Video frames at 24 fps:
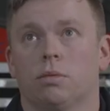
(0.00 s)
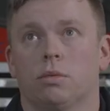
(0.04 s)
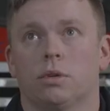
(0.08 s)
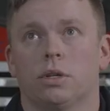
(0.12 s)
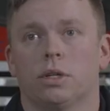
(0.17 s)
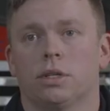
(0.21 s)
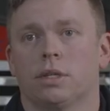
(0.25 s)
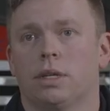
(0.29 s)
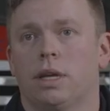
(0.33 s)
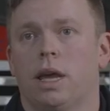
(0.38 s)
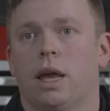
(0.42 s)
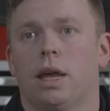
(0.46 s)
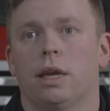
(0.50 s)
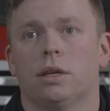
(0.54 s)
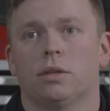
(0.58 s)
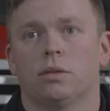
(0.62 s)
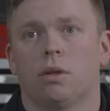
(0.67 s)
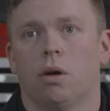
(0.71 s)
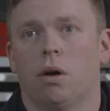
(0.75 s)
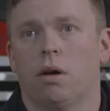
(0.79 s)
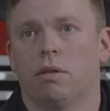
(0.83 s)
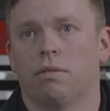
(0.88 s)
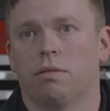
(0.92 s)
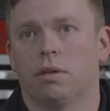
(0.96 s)
were just
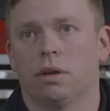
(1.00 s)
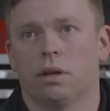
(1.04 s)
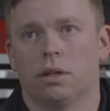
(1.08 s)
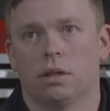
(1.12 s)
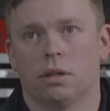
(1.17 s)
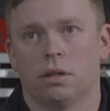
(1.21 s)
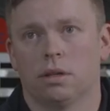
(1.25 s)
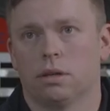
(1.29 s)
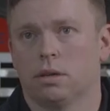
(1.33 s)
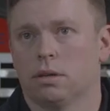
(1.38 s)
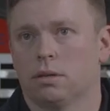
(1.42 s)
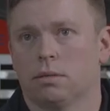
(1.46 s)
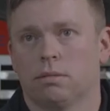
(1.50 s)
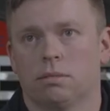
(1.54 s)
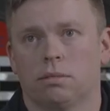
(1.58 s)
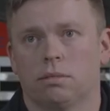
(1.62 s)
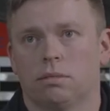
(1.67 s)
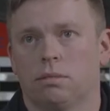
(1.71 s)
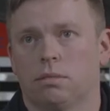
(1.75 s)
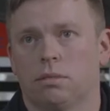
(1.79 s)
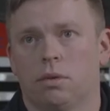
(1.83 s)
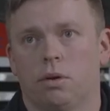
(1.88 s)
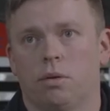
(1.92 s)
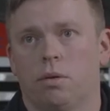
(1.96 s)
gazed off into the
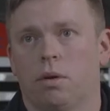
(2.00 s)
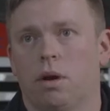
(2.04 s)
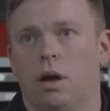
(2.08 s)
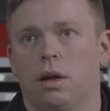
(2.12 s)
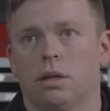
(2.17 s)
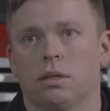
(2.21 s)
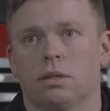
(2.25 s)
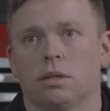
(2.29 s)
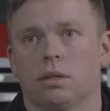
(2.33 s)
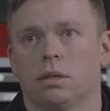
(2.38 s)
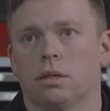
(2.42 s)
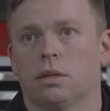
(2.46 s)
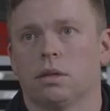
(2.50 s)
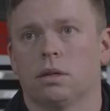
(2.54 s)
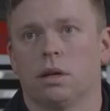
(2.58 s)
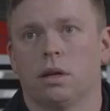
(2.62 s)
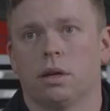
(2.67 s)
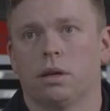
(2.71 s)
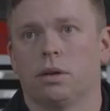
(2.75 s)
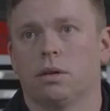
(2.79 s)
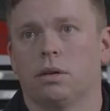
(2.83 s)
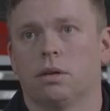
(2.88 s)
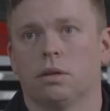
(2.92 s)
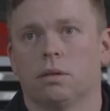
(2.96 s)
horizon.
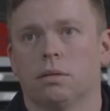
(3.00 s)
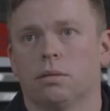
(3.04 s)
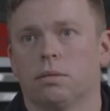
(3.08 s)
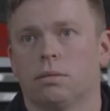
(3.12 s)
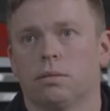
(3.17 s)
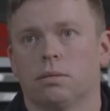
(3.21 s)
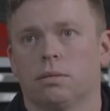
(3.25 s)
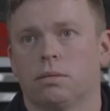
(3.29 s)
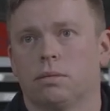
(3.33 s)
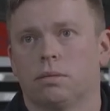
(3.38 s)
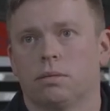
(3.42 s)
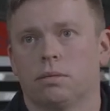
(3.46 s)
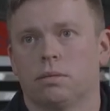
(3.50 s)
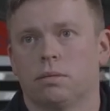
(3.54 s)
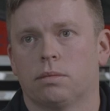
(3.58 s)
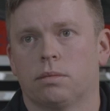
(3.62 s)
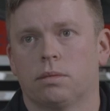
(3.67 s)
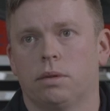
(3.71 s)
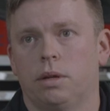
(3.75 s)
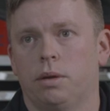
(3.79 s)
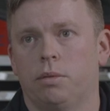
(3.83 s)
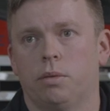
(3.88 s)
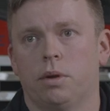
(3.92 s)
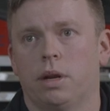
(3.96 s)
Couldn't,
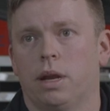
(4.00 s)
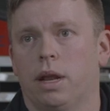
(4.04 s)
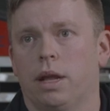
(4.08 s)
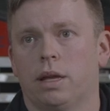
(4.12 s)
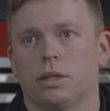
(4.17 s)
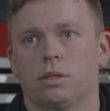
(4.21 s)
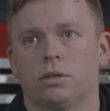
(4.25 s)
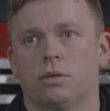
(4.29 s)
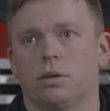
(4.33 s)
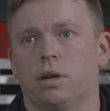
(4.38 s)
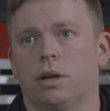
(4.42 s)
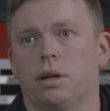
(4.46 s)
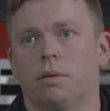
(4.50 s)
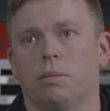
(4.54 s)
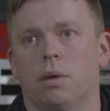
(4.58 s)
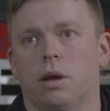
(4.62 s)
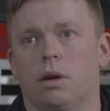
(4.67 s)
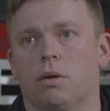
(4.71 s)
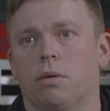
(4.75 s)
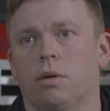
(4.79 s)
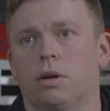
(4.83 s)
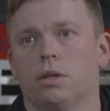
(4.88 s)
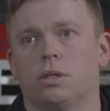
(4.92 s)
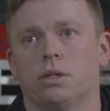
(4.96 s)
he wouldn't answer any of my
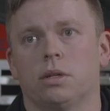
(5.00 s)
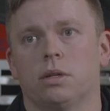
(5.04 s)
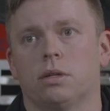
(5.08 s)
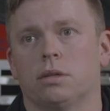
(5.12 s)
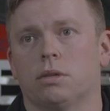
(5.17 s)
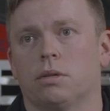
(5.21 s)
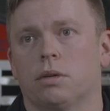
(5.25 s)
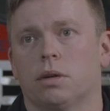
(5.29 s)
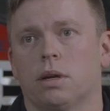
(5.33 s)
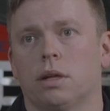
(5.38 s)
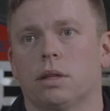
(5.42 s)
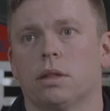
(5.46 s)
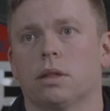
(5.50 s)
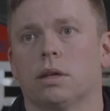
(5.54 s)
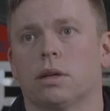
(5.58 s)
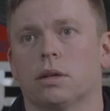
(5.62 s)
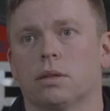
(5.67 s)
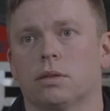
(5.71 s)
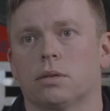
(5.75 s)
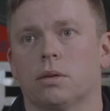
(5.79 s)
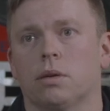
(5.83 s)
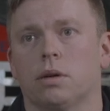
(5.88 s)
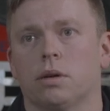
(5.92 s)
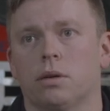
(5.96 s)
questions or
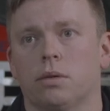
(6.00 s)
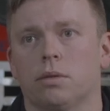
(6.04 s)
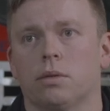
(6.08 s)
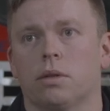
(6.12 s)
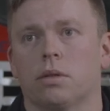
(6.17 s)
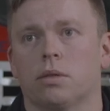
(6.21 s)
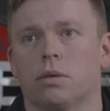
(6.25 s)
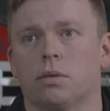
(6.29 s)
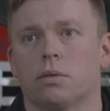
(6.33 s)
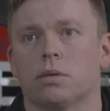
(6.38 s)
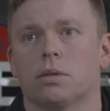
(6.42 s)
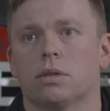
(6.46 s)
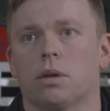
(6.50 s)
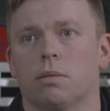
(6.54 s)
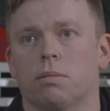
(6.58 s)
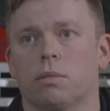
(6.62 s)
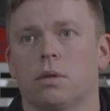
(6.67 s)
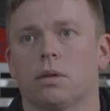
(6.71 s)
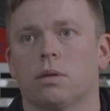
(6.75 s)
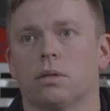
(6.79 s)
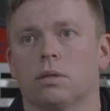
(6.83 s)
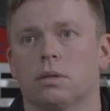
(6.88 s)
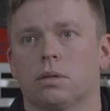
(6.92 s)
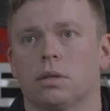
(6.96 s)
anything, so I knew that there was
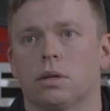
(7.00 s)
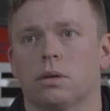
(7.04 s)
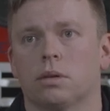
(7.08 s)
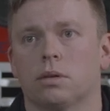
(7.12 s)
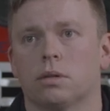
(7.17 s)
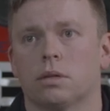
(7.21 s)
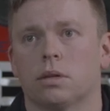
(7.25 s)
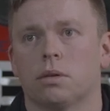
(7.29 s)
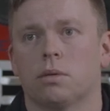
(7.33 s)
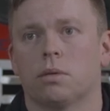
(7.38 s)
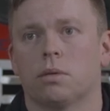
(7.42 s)
something seriously